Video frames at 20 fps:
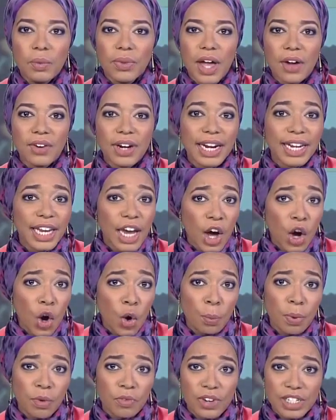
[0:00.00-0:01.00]
Without any
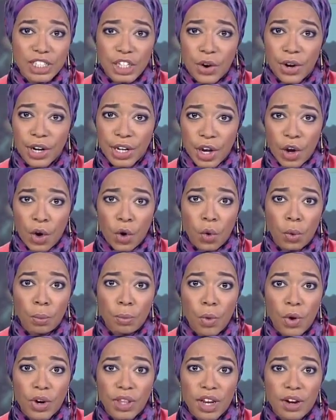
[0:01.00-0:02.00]
hope of returning
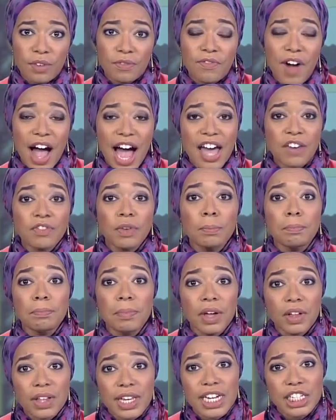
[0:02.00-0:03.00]
home, more than 5
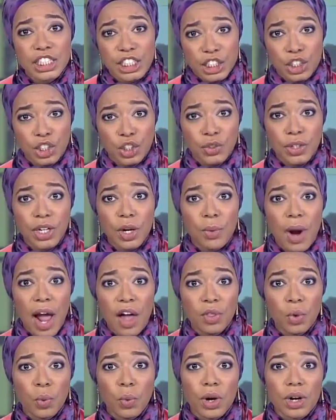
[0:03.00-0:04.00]
million children
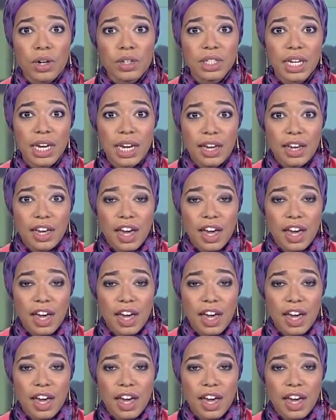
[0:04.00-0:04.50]
around the world